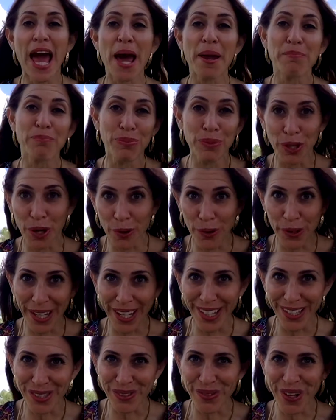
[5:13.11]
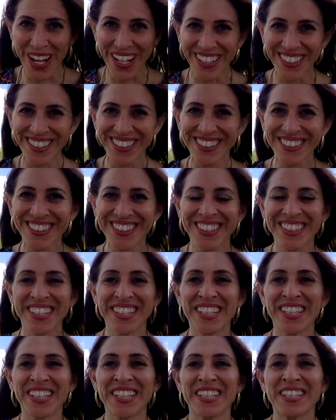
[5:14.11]
and bloating as well.
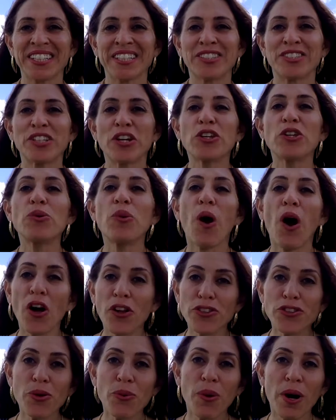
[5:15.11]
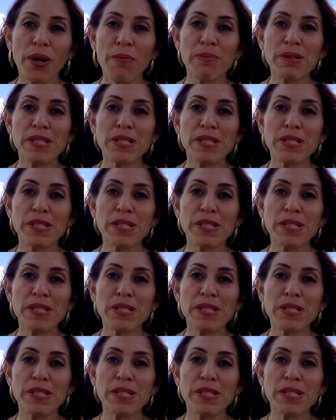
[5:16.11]
So you also want to